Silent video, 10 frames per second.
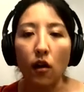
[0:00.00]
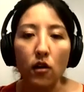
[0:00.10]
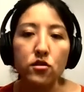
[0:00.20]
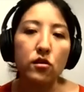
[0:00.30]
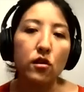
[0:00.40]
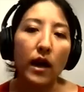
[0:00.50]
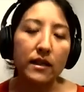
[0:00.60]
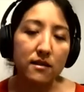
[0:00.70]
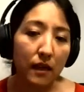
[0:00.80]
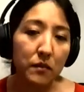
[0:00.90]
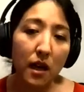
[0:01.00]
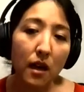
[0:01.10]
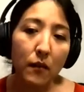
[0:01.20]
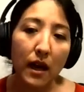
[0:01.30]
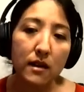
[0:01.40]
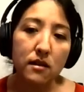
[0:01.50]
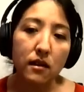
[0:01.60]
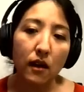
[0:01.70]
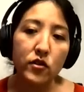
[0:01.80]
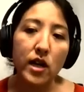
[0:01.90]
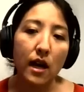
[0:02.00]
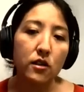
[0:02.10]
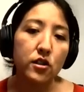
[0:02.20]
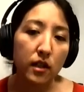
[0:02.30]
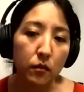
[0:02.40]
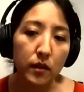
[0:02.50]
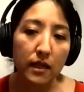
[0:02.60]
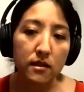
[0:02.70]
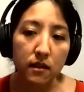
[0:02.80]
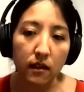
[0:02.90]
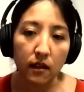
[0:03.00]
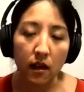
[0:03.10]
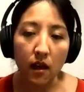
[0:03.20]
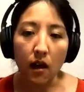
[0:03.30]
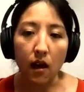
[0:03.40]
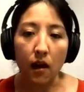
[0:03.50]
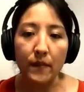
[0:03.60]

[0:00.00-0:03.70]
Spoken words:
and also at the same time has enough challenging complexity